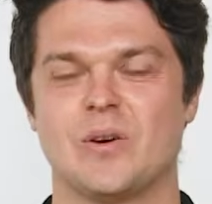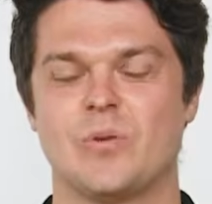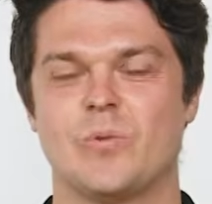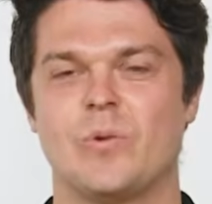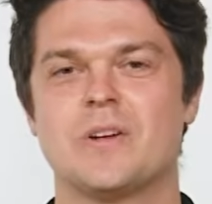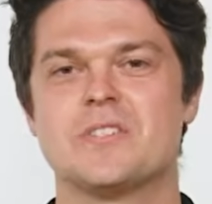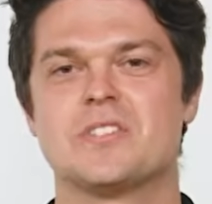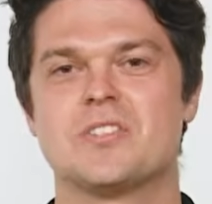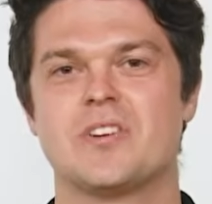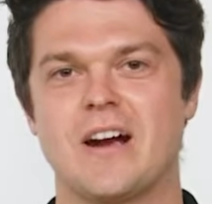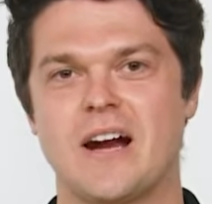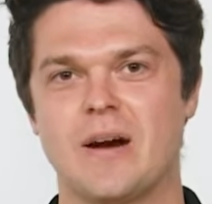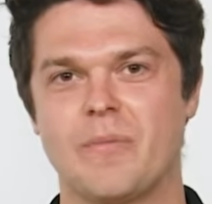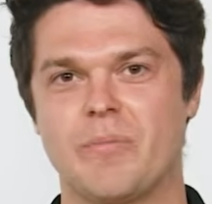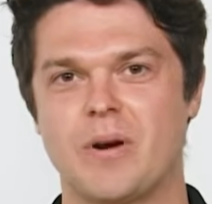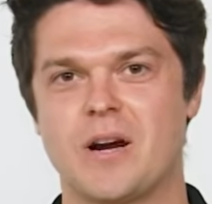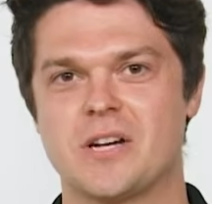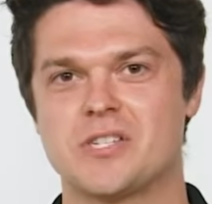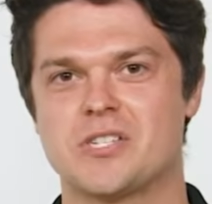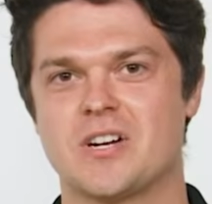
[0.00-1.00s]
Once your air
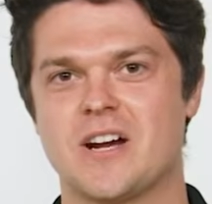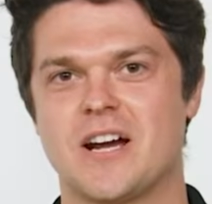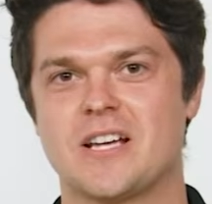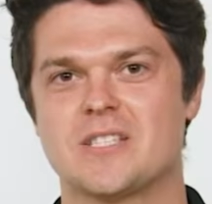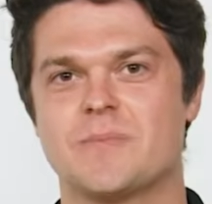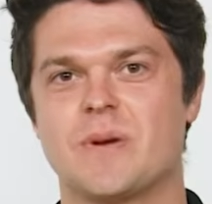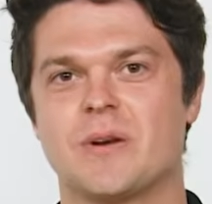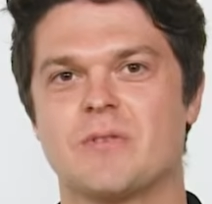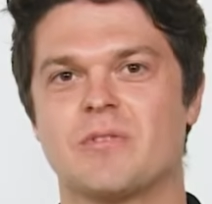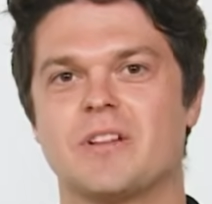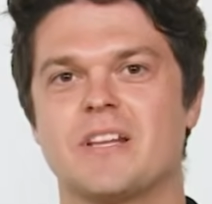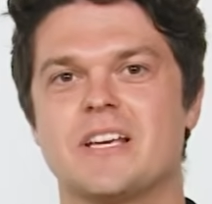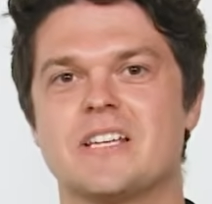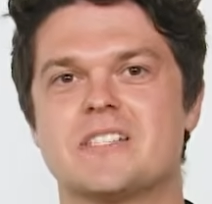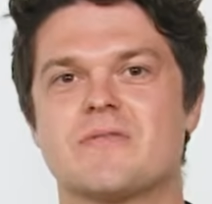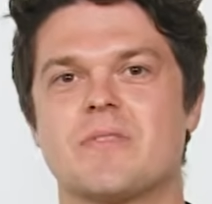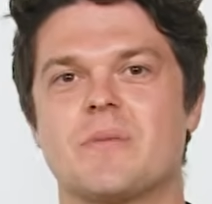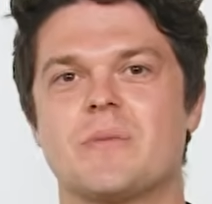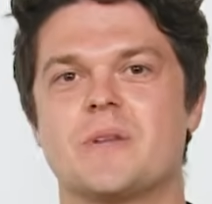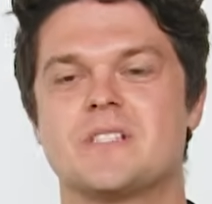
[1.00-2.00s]
pressure has been
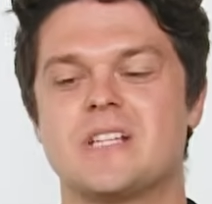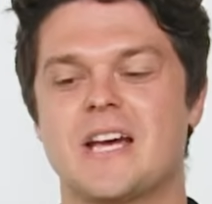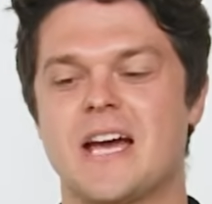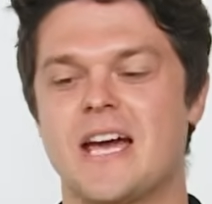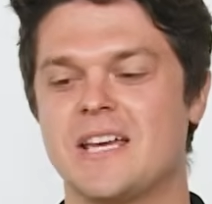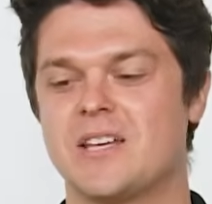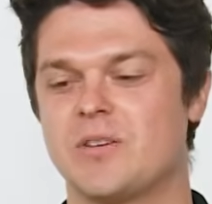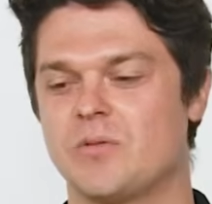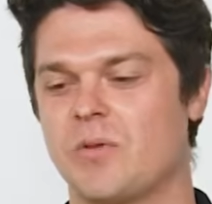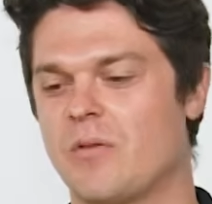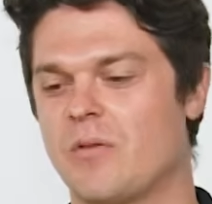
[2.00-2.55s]
released from the tank, you